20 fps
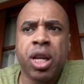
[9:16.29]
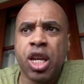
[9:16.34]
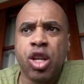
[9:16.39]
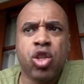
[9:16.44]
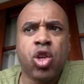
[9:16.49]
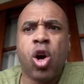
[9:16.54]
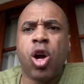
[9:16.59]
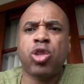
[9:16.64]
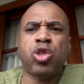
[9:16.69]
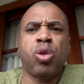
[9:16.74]
He
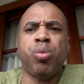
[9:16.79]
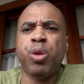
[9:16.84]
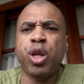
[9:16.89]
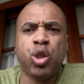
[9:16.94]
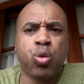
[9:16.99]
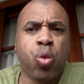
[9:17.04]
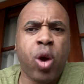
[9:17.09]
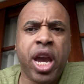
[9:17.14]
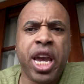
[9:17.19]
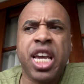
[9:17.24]
talks to them
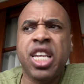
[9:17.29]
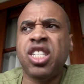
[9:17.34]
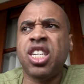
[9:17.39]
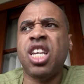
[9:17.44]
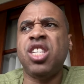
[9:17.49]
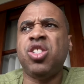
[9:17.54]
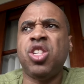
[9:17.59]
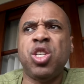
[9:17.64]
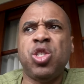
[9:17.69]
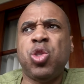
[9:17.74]
this way. He
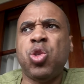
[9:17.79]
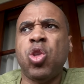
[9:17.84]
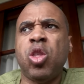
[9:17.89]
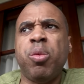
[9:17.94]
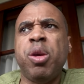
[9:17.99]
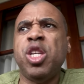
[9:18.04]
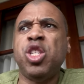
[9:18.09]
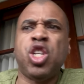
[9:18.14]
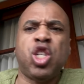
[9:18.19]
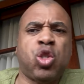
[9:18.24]
says this to
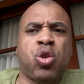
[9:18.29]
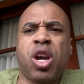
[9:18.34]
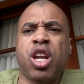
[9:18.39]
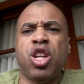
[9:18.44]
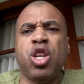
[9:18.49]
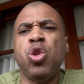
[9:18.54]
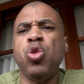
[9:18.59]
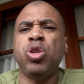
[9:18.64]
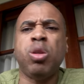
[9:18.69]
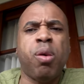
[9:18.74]
them. He's just trying
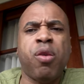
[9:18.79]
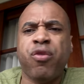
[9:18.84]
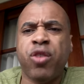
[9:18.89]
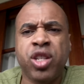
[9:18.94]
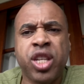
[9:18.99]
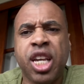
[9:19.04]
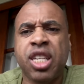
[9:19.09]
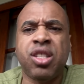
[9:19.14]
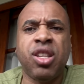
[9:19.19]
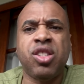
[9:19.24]
to use them up for
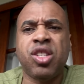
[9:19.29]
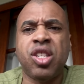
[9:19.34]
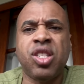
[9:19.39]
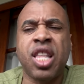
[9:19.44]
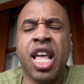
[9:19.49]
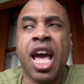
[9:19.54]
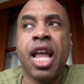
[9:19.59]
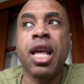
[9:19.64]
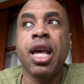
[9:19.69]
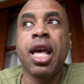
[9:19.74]
sex and this, this, and
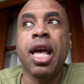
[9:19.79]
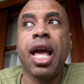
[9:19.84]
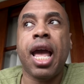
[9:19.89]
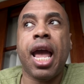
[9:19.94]
that.